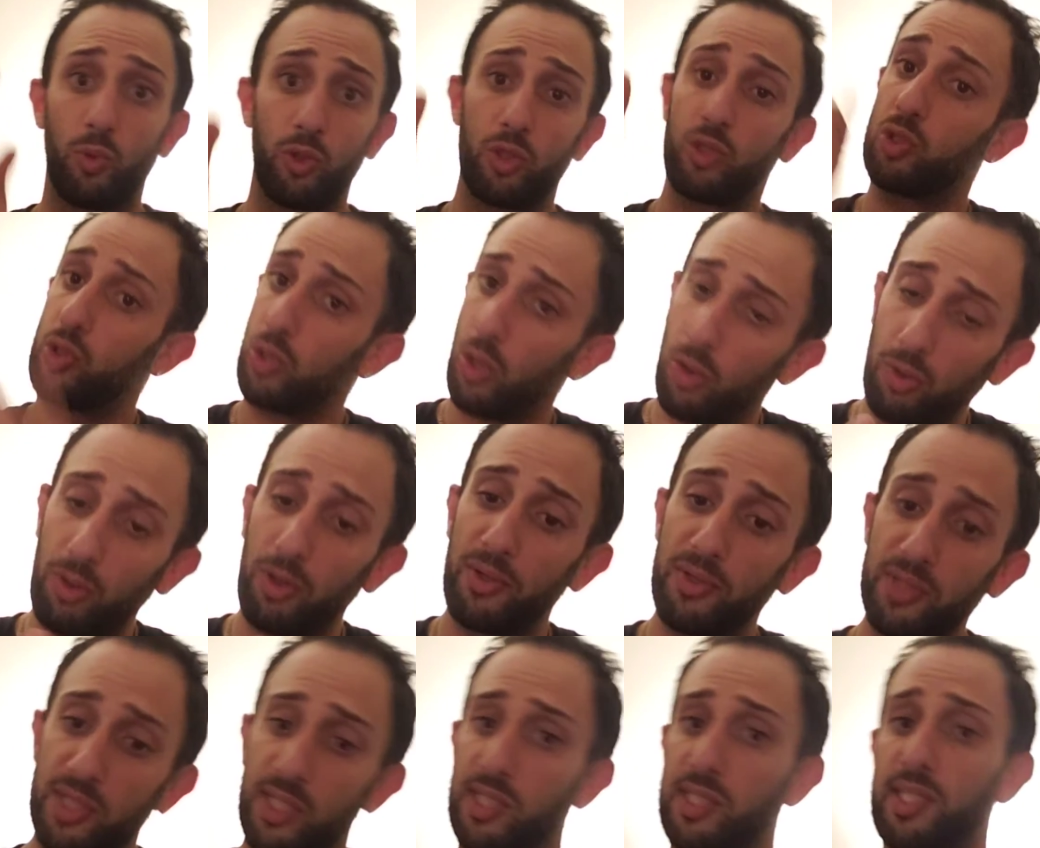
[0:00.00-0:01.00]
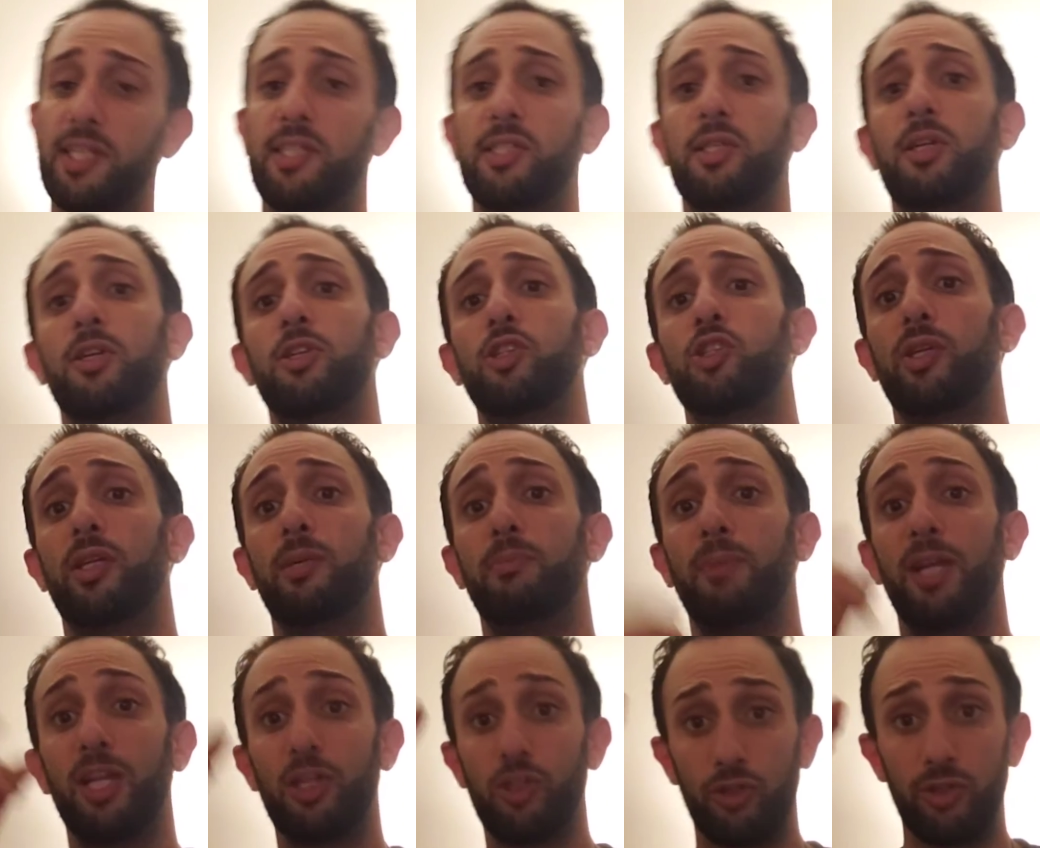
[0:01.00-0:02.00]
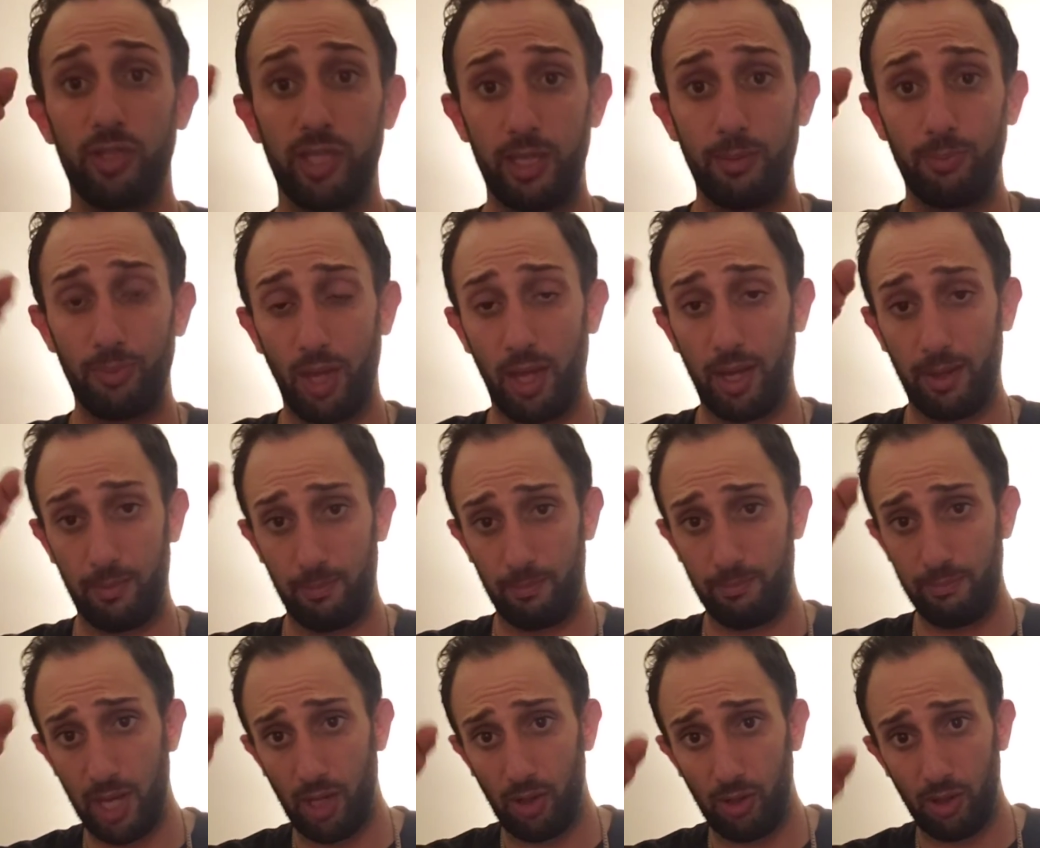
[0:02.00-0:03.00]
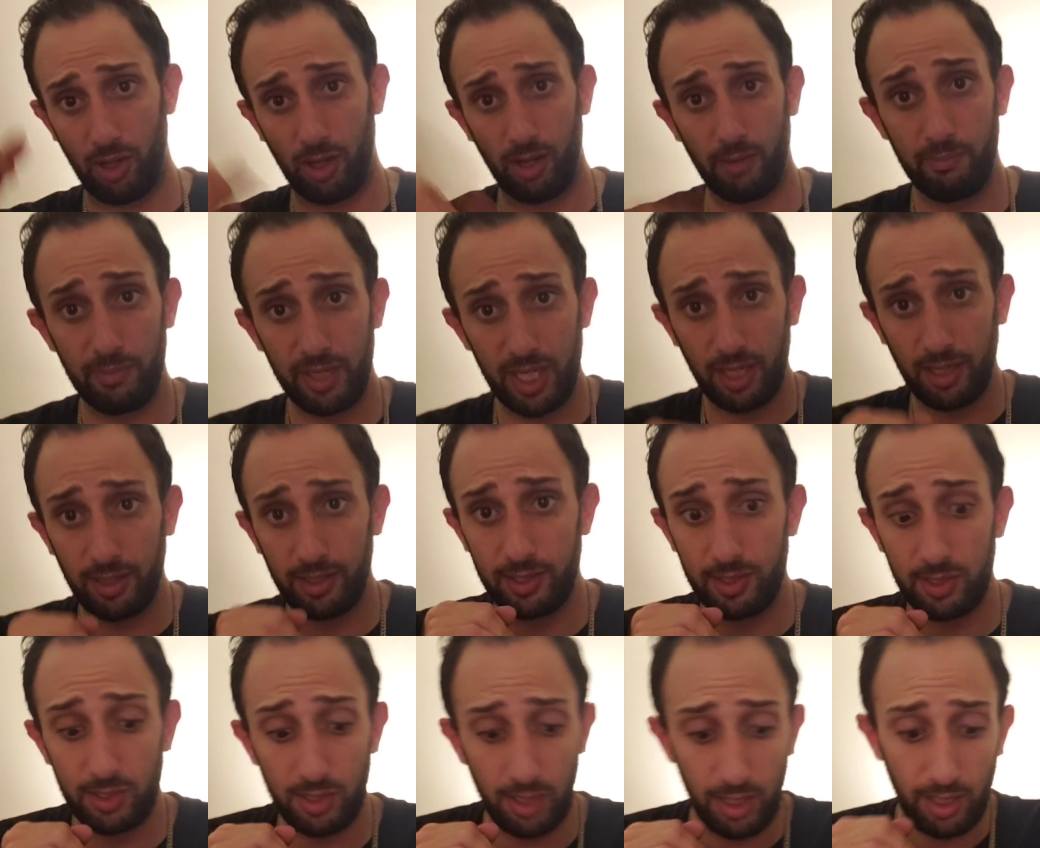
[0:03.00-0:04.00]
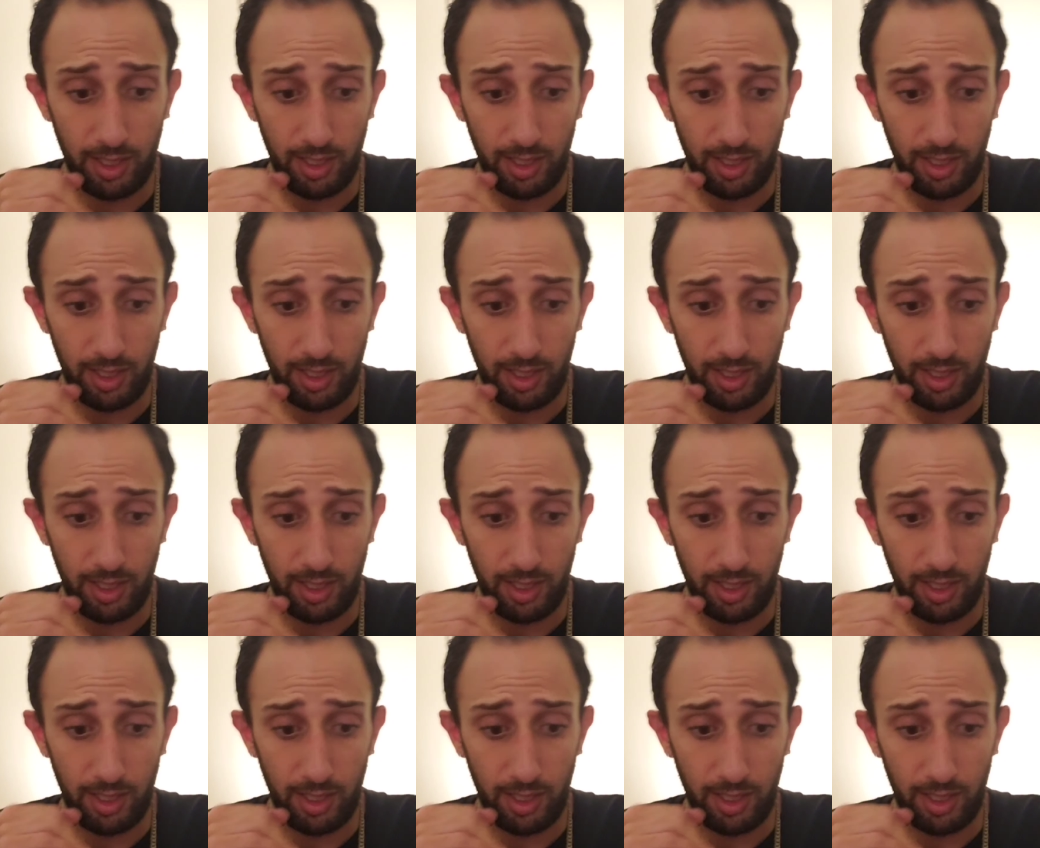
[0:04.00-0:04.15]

We're so close to 600. Make sure you keep that bell on because